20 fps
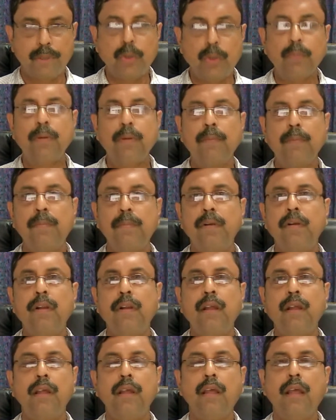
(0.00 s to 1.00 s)
people,
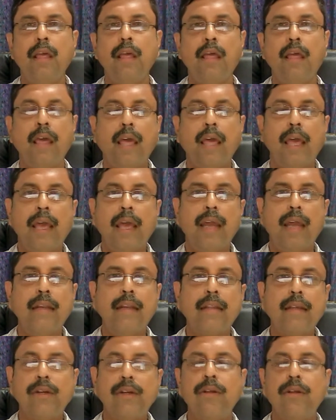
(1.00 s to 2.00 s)
and
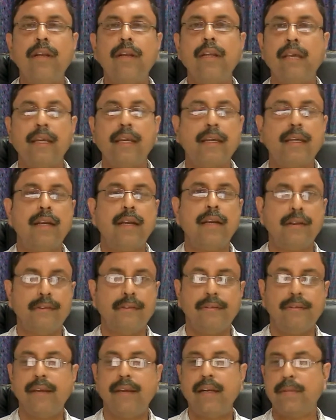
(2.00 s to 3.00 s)
then only I can
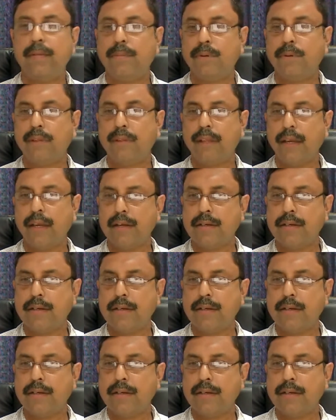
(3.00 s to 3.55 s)
decide upon that.